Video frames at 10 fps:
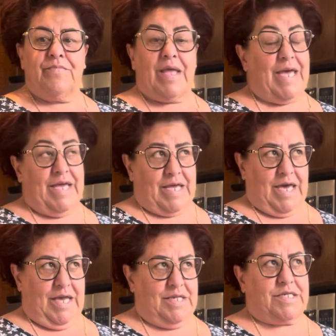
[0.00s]
in
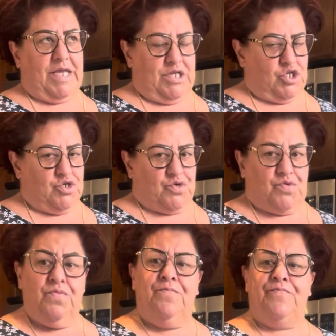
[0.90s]
case they
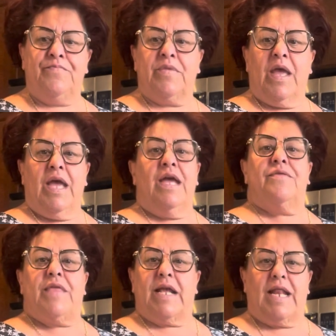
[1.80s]
do. They